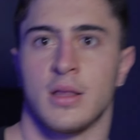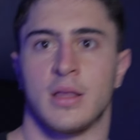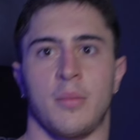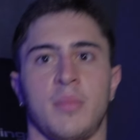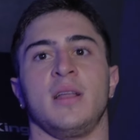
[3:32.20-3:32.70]

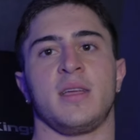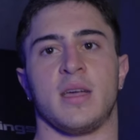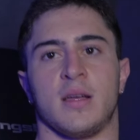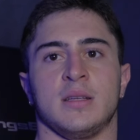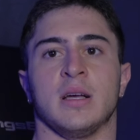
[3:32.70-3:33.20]
dumbbell
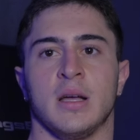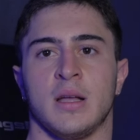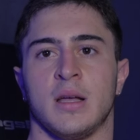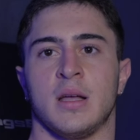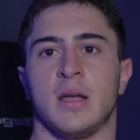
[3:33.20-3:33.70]
curls,
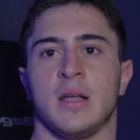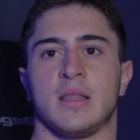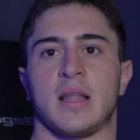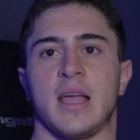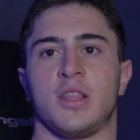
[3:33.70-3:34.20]

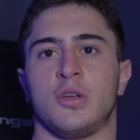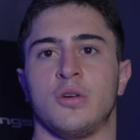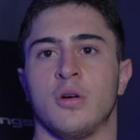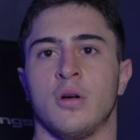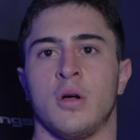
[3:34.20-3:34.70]
try to